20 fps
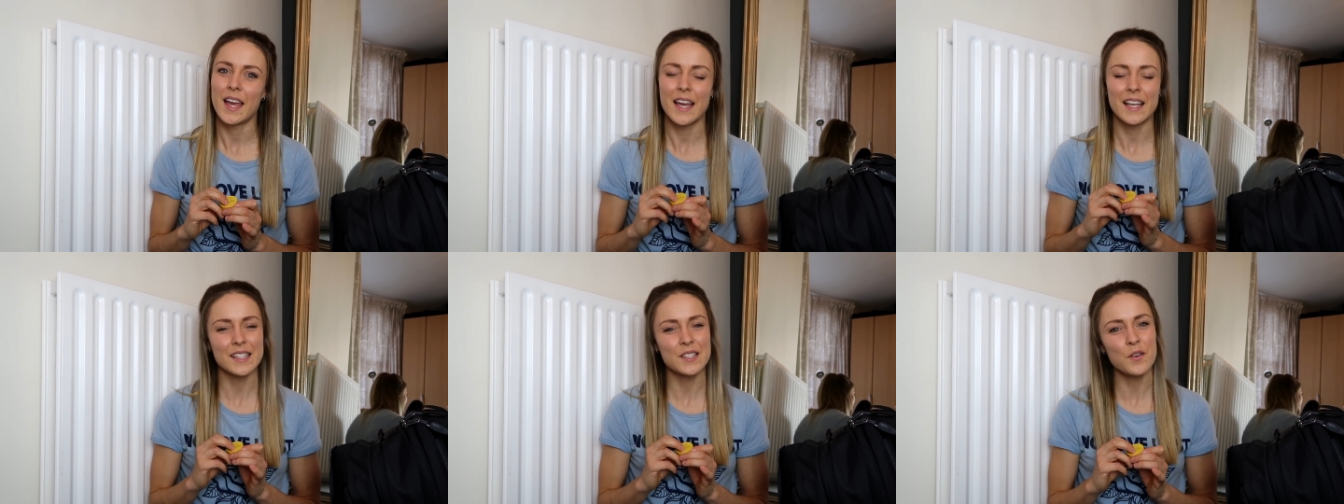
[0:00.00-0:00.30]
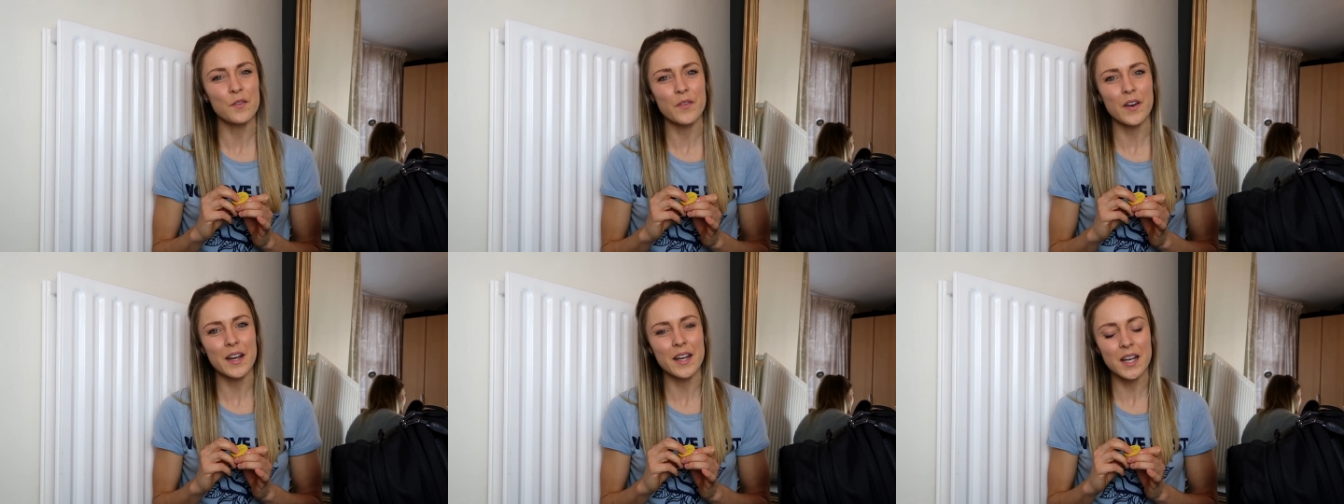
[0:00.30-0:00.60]
it's
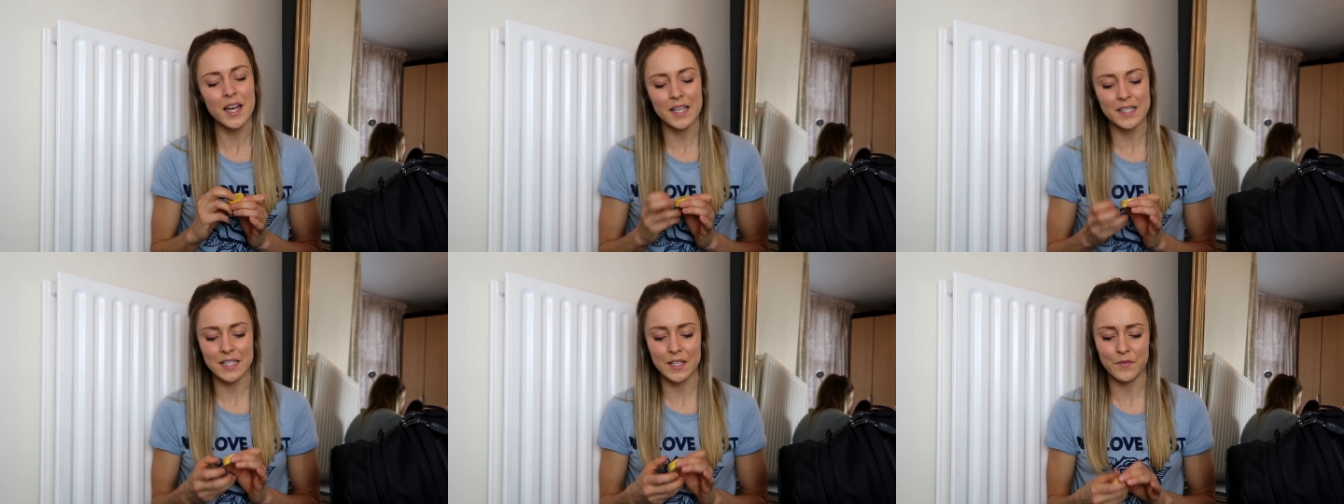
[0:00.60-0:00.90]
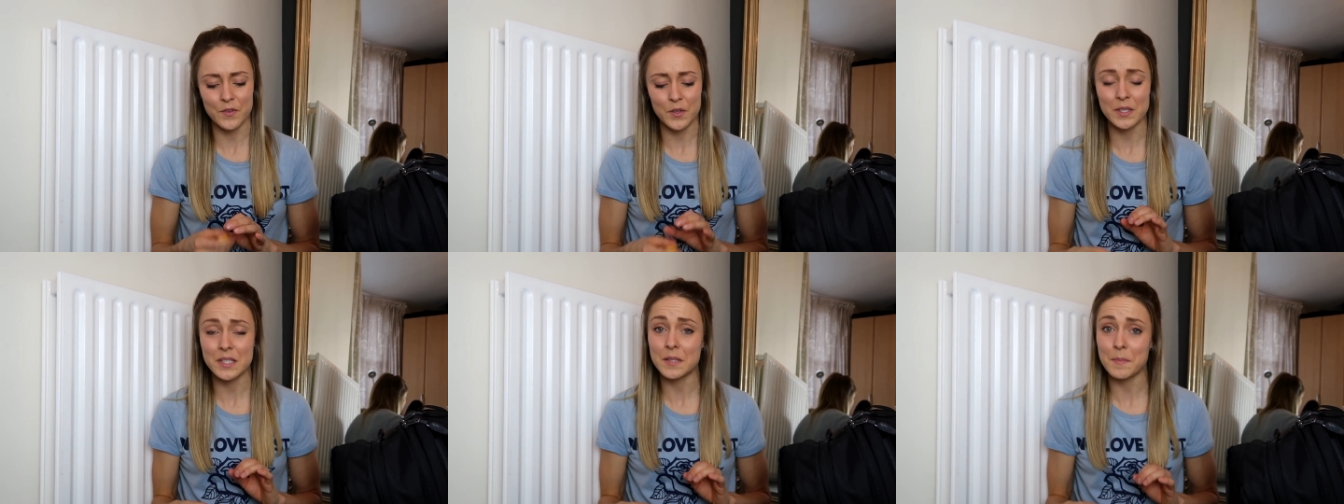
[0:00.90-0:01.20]
not very nice
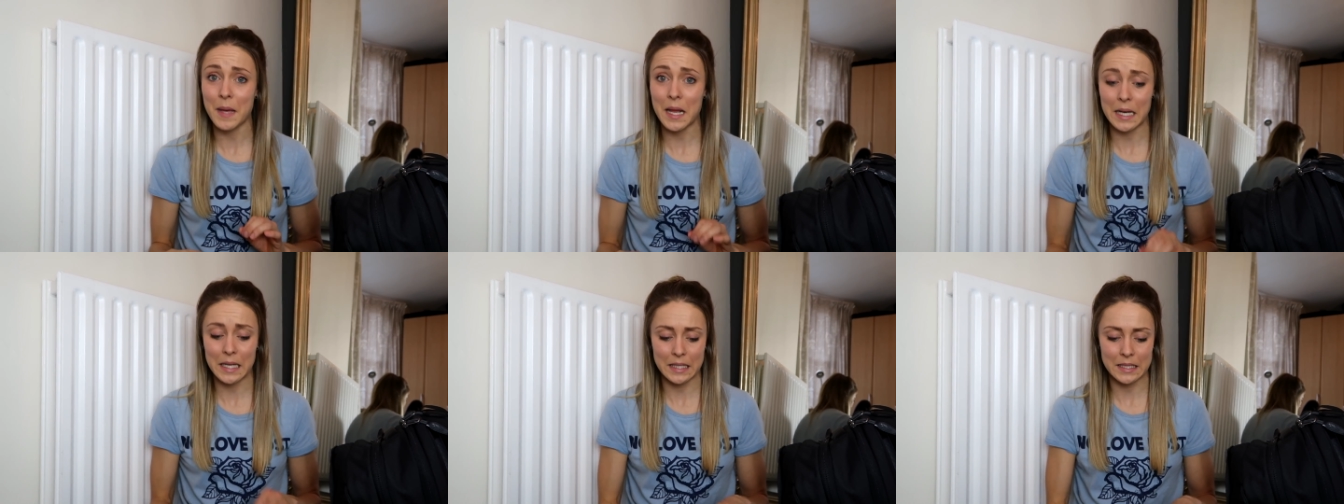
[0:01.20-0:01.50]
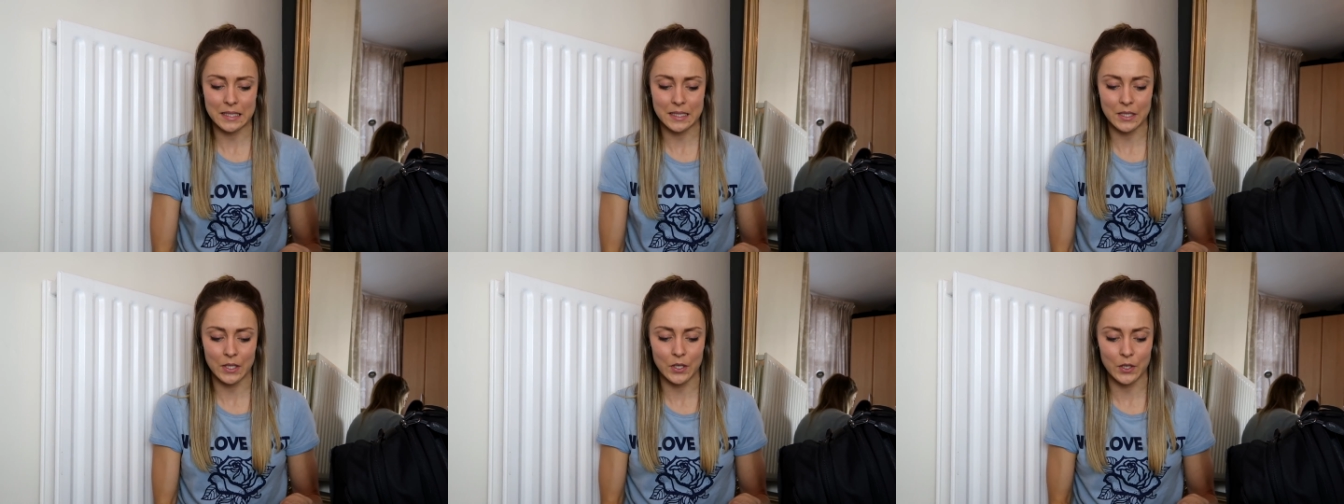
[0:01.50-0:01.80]
if you're smelly
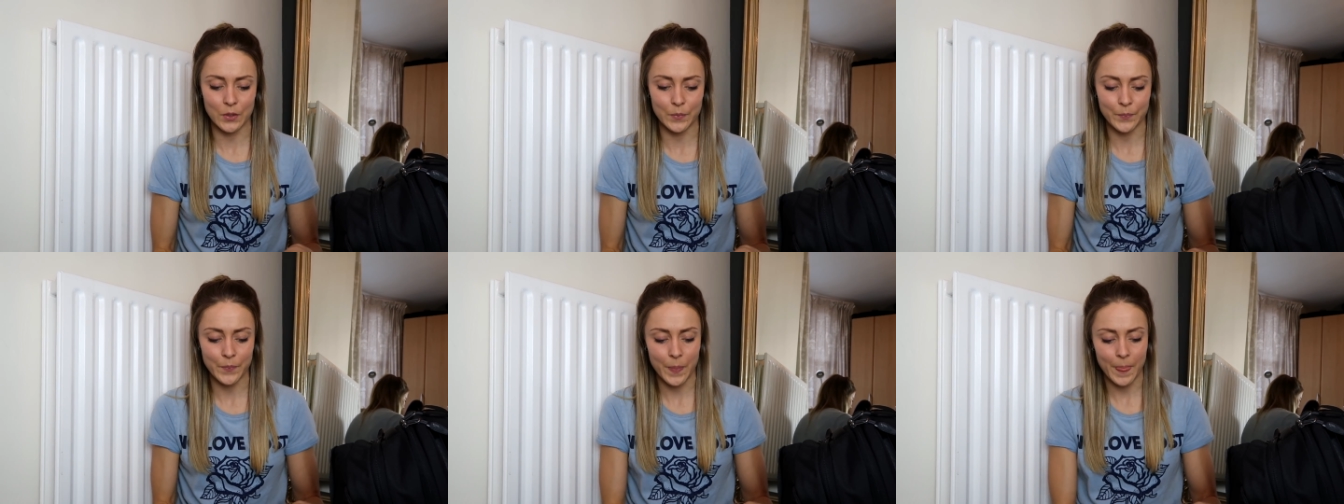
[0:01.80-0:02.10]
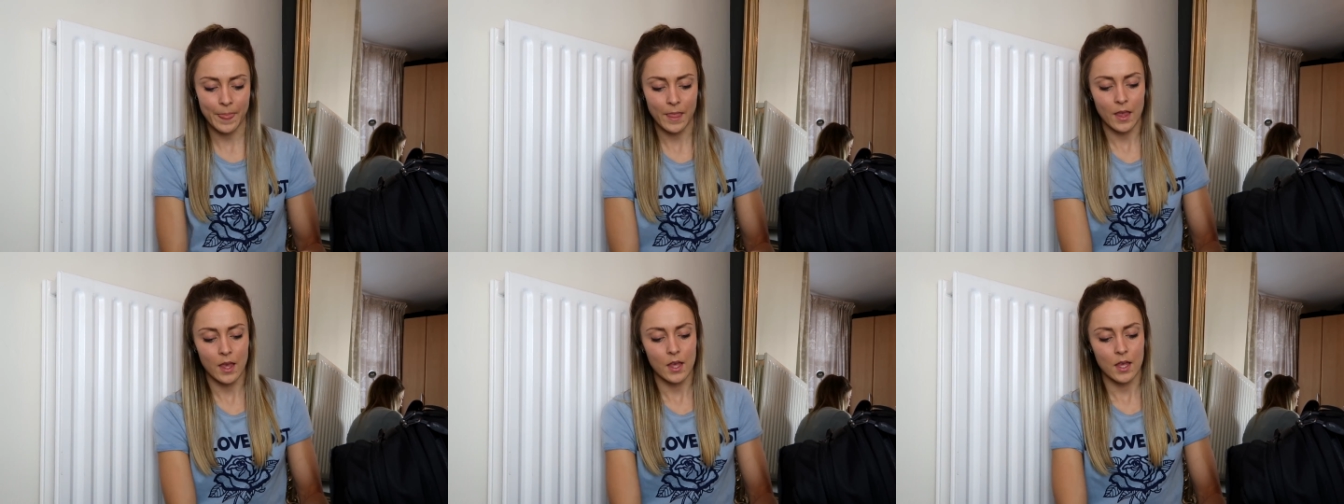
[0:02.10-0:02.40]
so
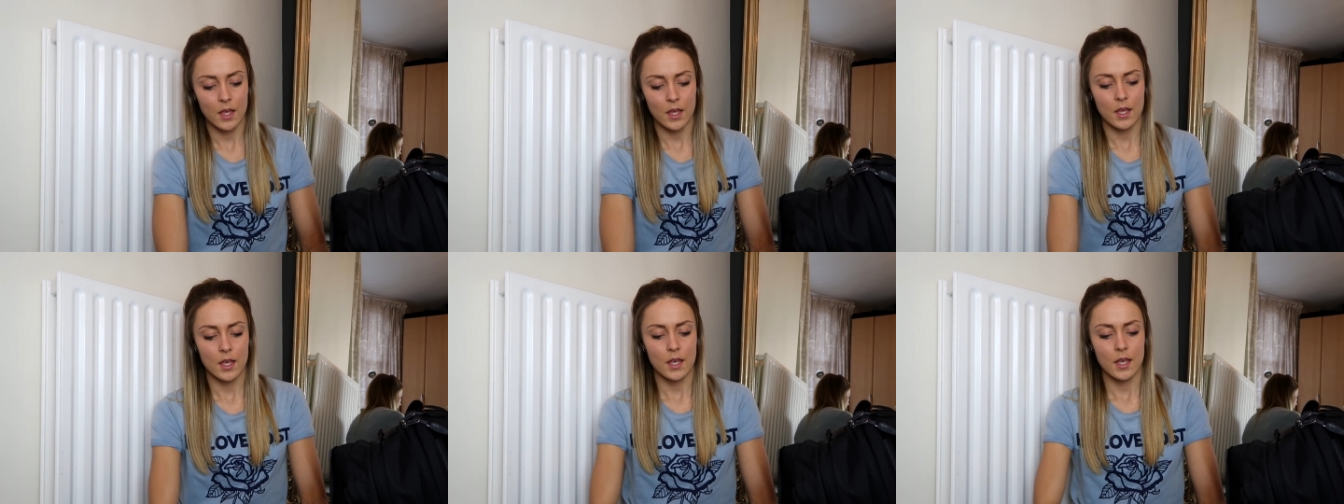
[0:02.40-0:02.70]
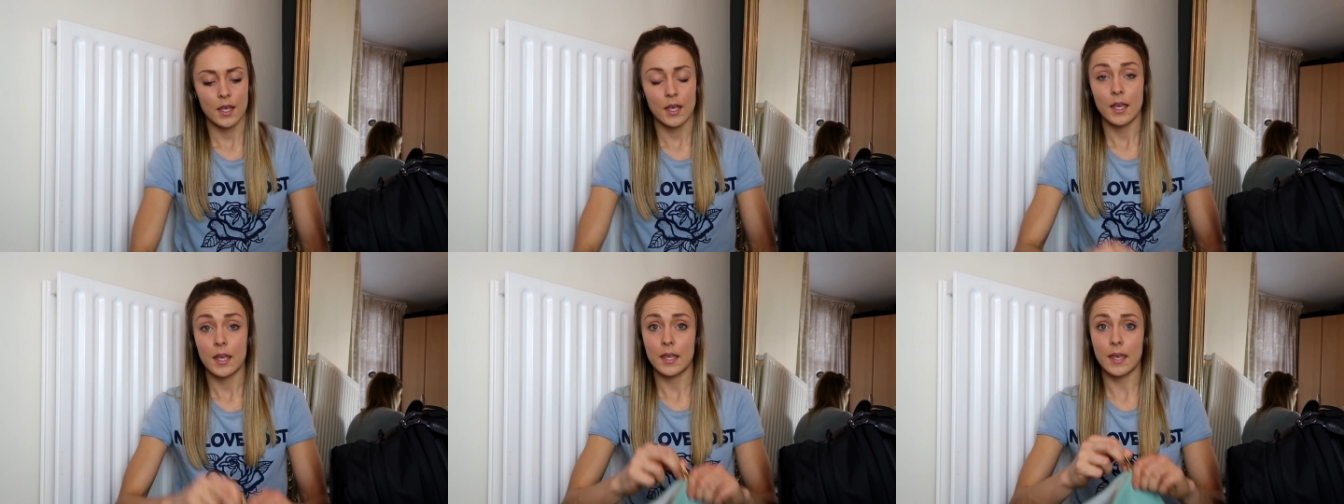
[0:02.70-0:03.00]

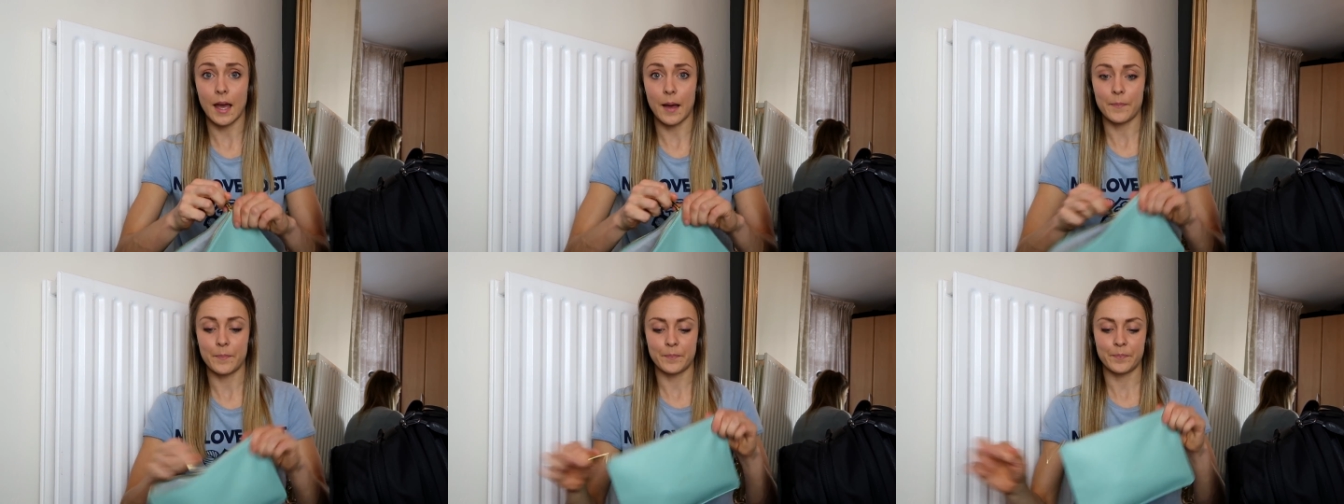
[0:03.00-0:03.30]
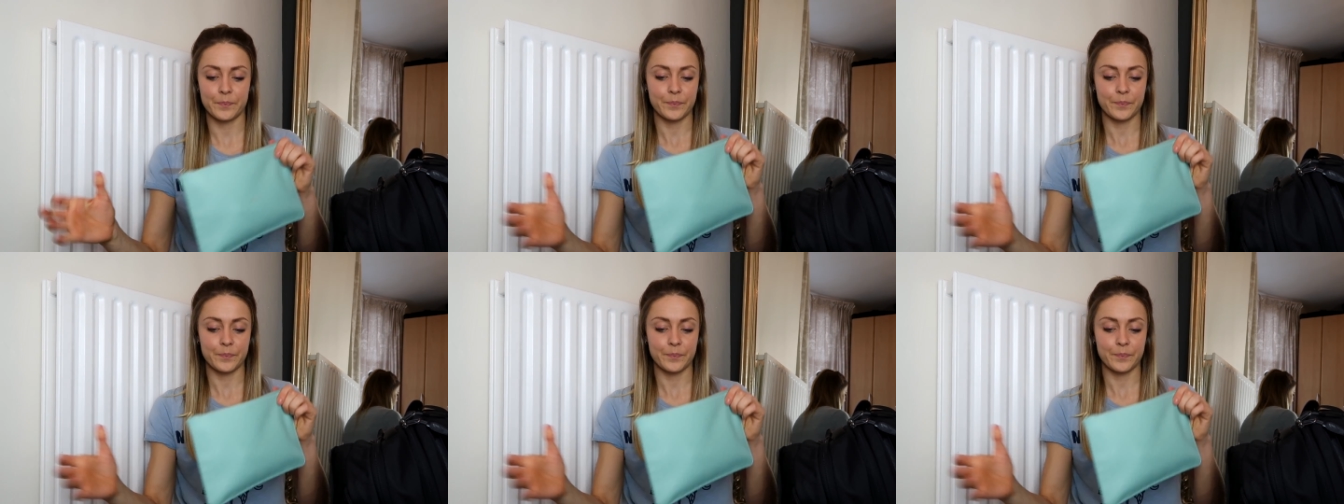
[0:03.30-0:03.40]
yeah.